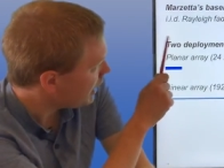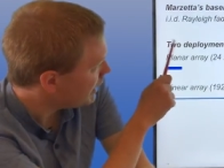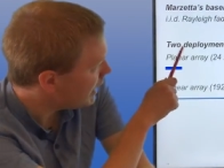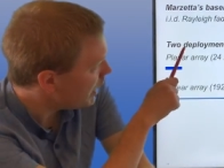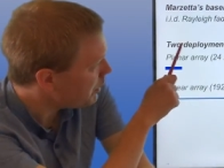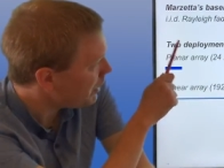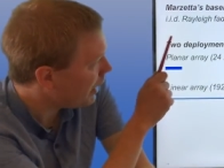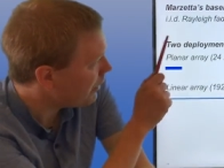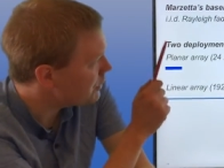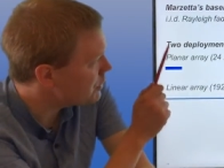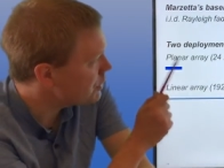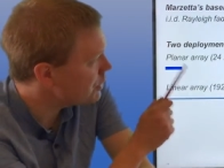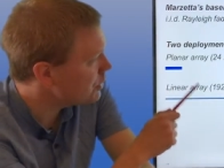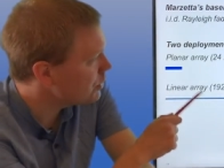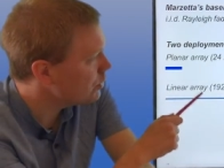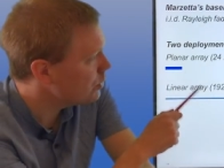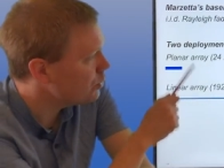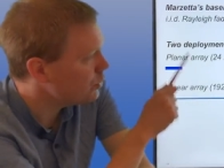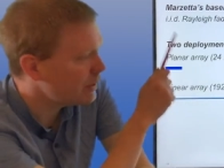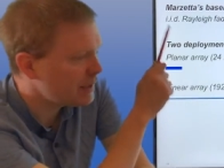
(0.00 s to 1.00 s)
Then we have
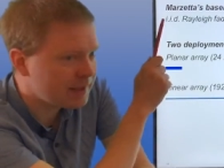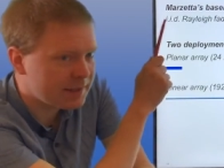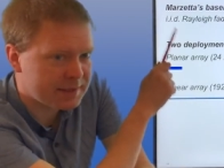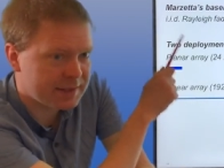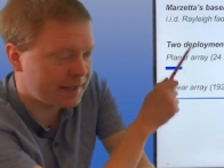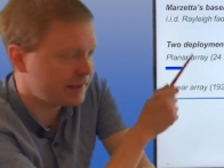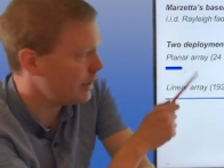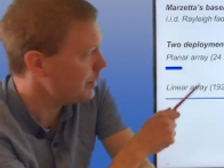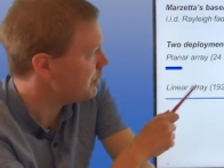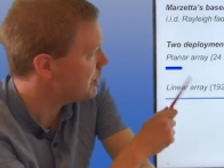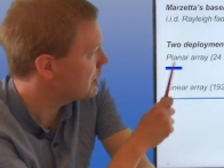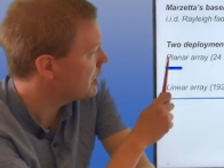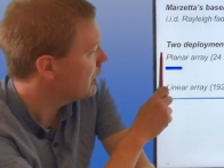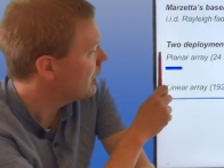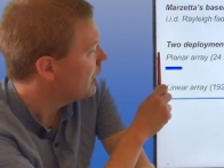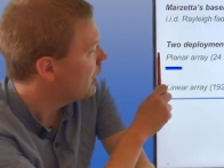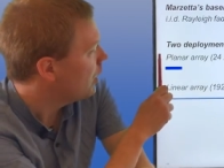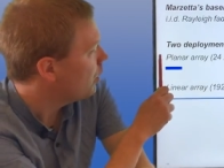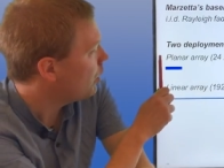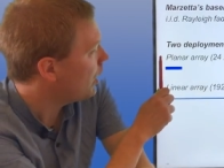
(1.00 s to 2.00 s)
2 real setups,
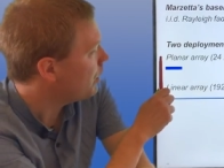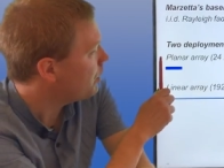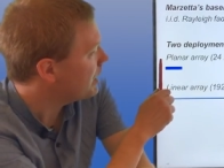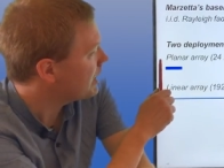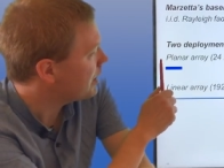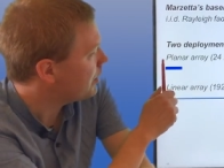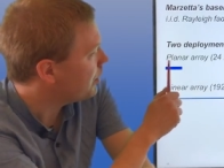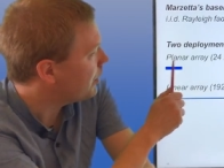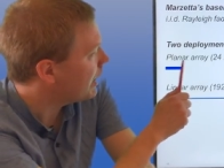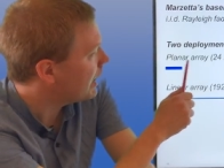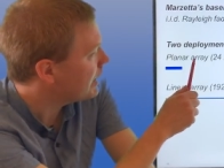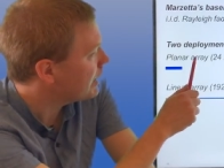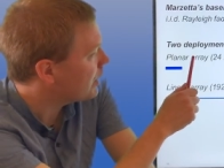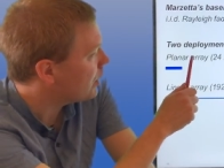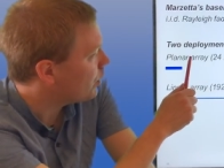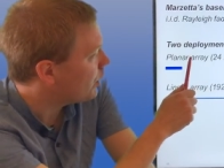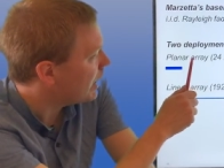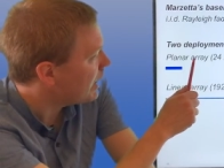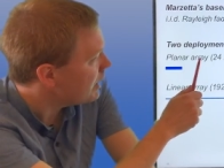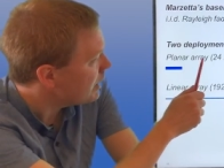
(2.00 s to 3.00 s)
one with a
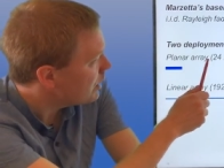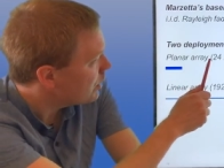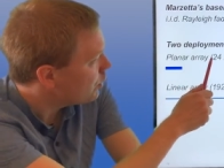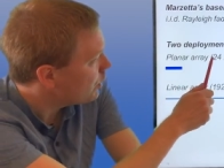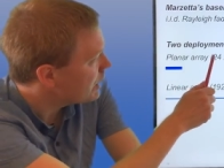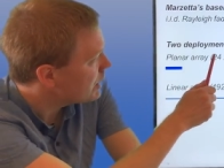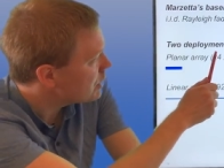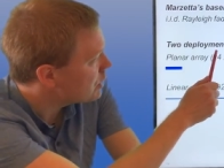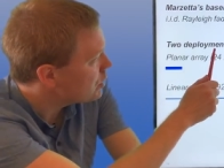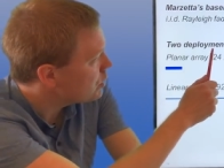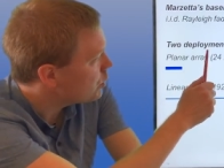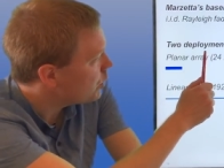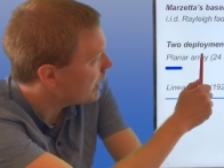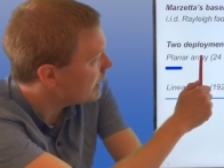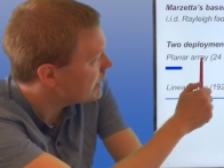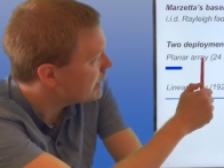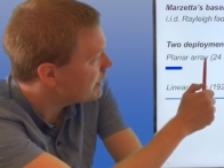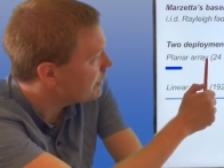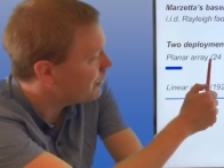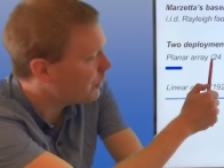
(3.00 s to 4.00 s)
planar array with
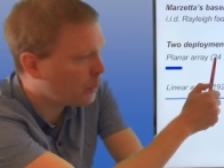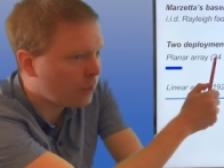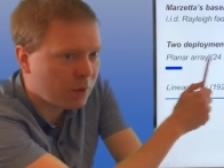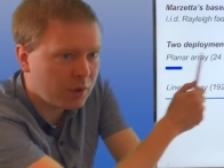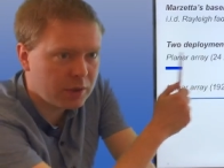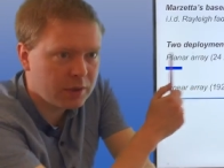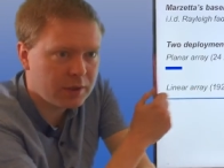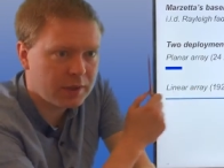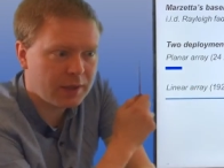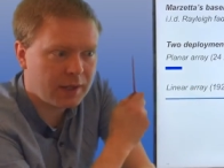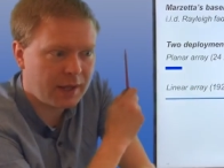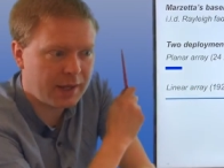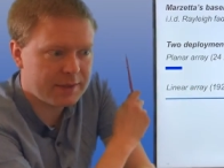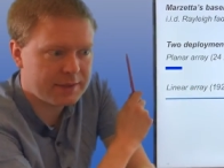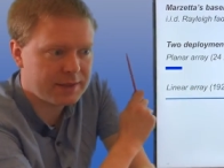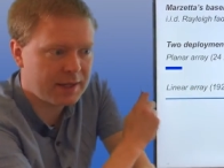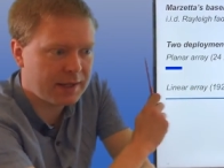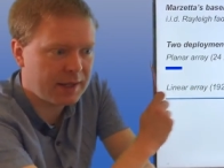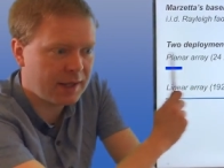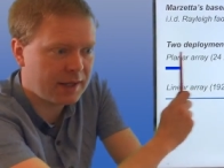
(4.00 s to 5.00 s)
24
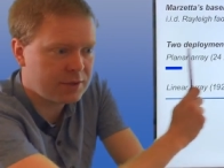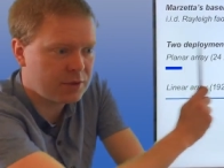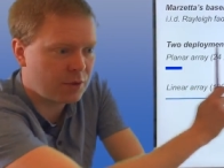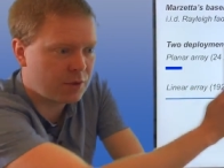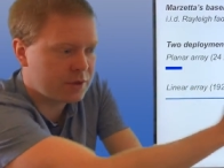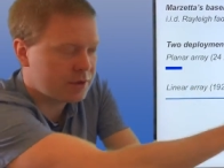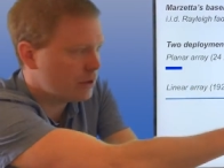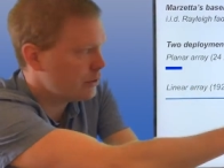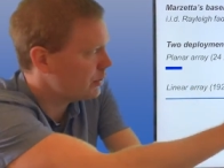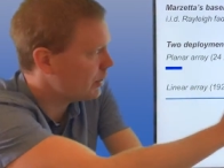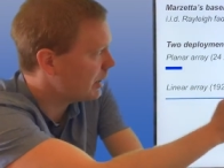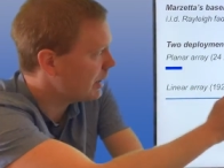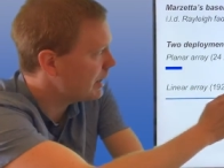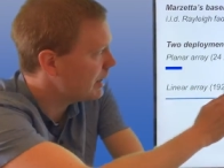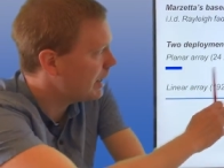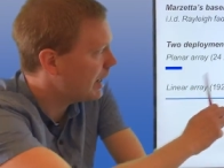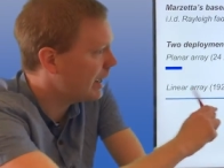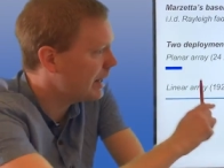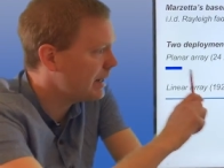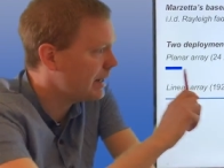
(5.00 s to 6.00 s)
antennas
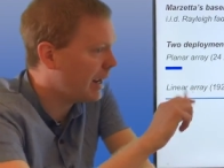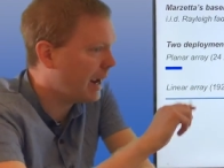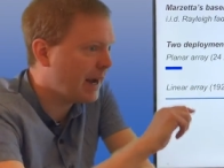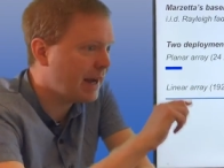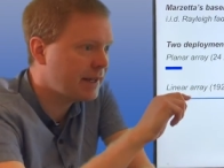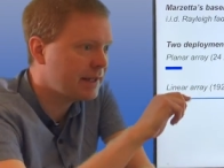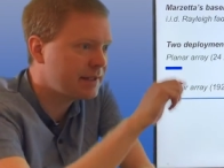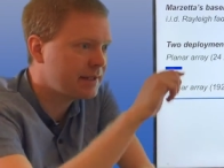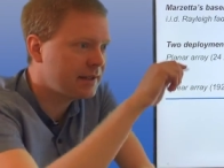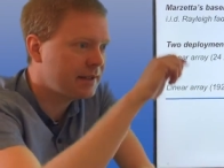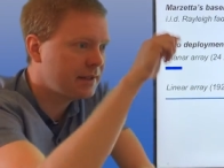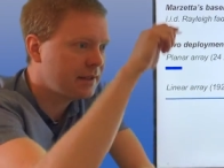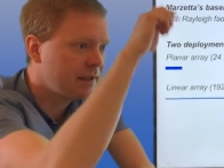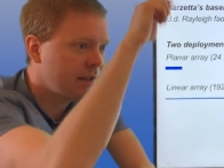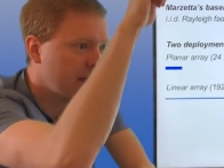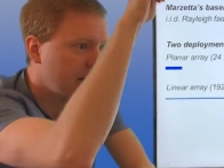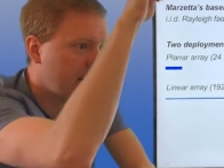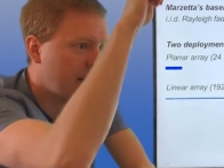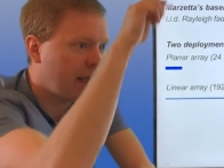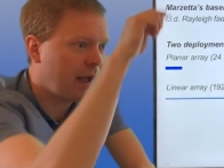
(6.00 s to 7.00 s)
horizontally and 8
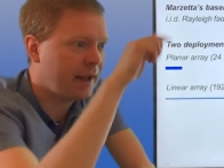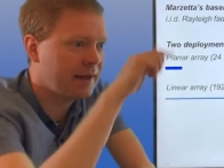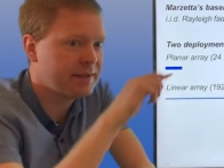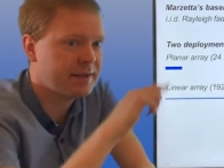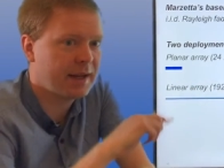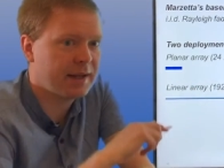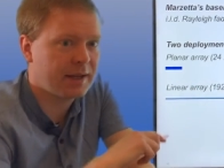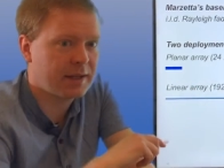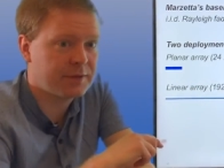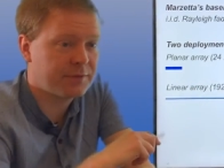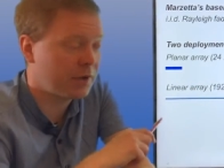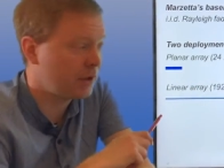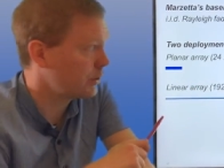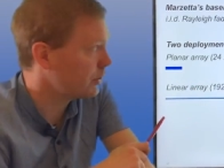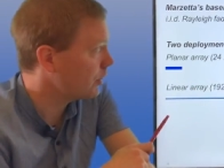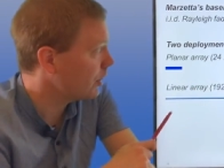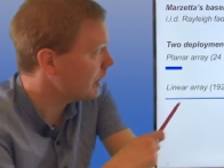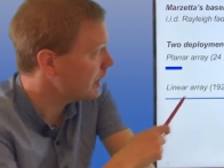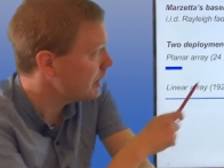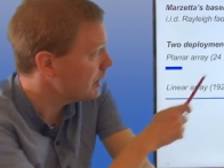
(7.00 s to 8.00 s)
antennas
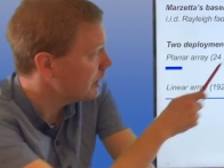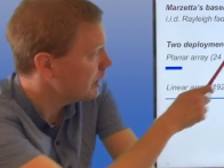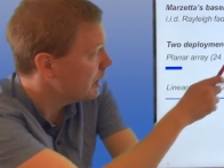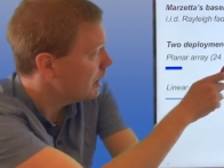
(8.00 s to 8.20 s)
vertically.